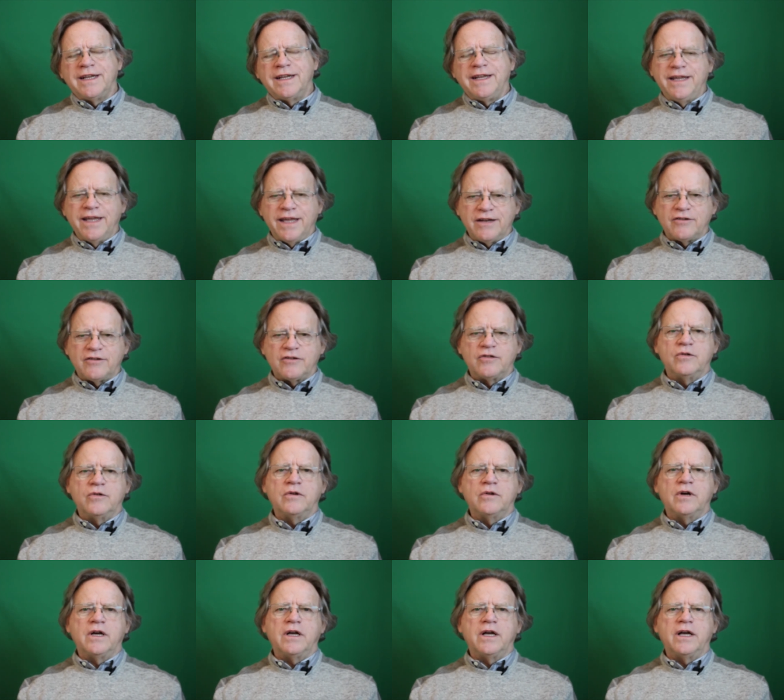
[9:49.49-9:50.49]
get
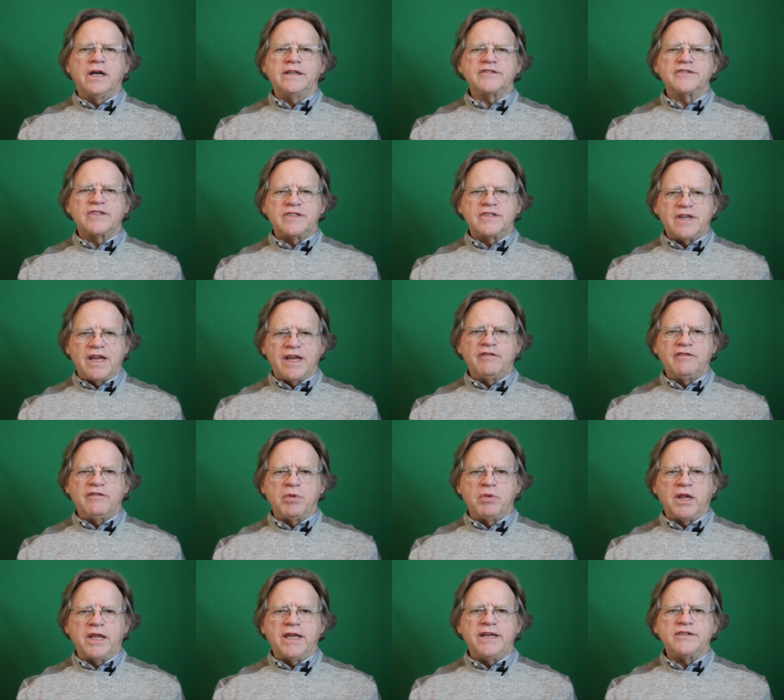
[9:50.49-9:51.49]
to a safe
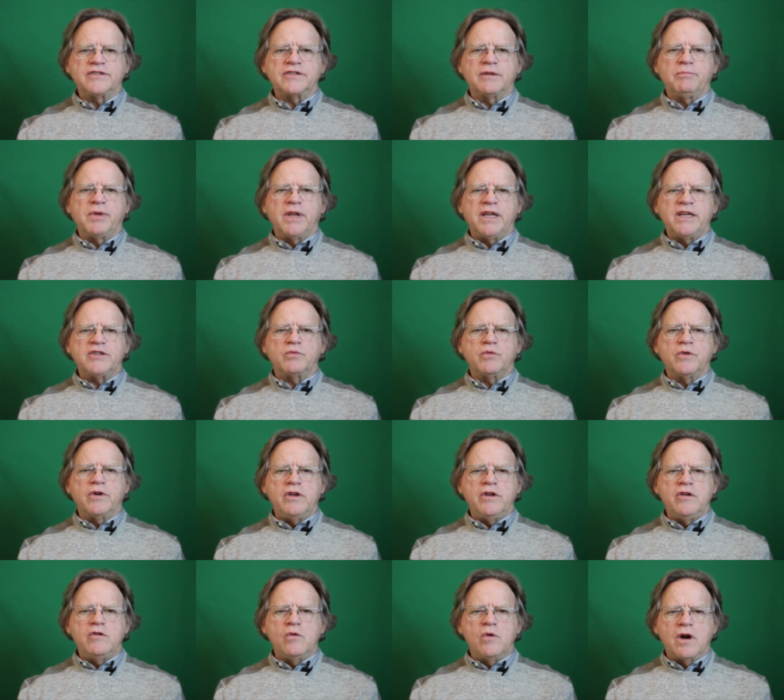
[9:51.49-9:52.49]
place, a place where
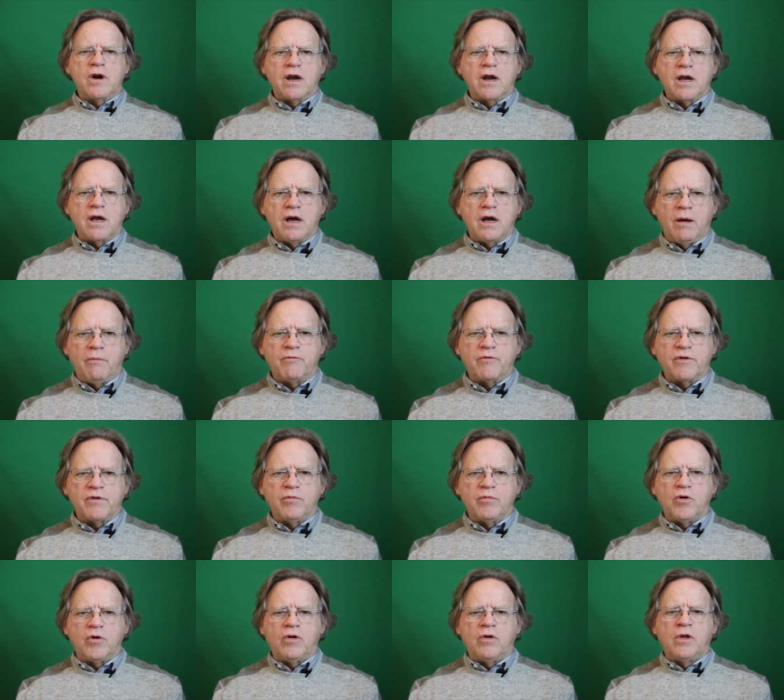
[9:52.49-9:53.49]
you are
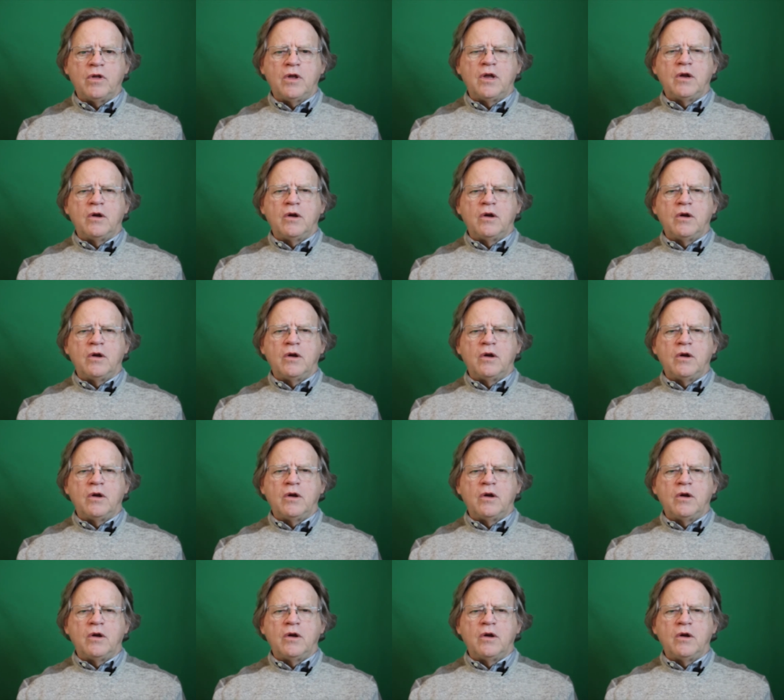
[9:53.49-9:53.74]
comfortable,